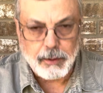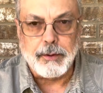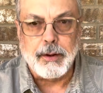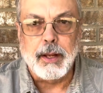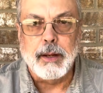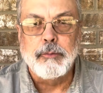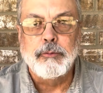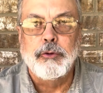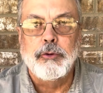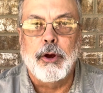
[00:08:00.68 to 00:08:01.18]

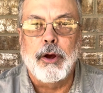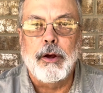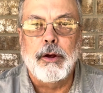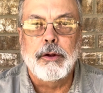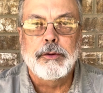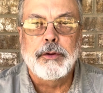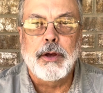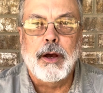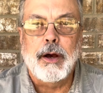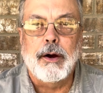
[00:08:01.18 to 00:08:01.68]
named
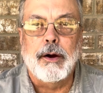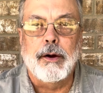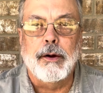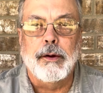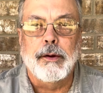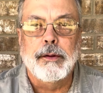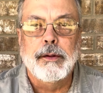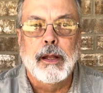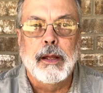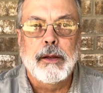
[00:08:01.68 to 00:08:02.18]
John
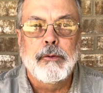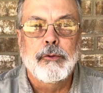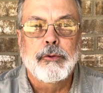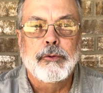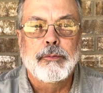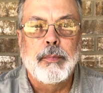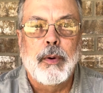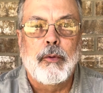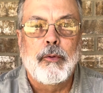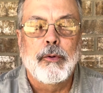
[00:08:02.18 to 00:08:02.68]
Todd. He was
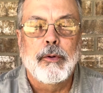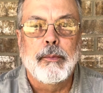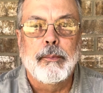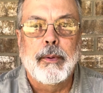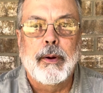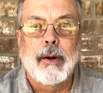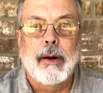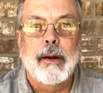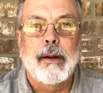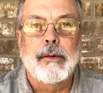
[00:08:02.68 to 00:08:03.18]
born
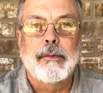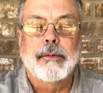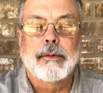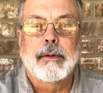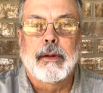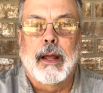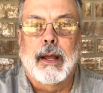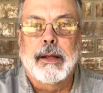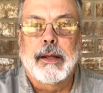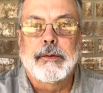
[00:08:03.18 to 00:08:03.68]
around
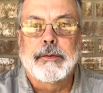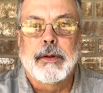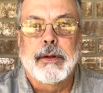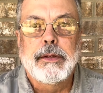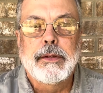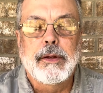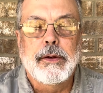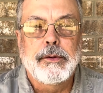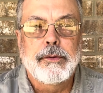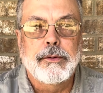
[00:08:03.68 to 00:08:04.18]

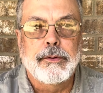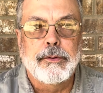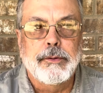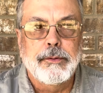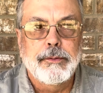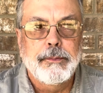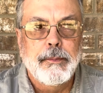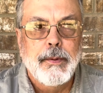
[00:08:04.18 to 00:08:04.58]
1800.